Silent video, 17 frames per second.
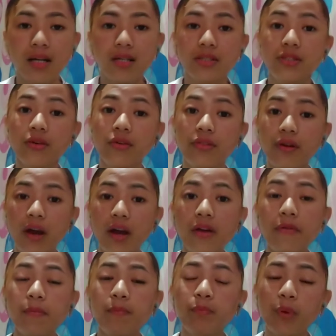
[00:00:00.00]
So there
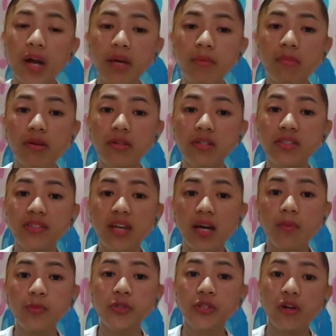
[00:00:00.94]
are primary
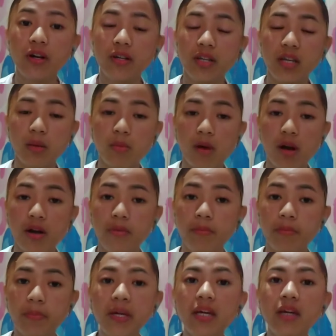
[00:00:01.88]
steps on
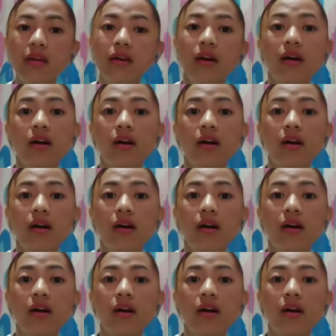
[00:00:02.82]
MRP.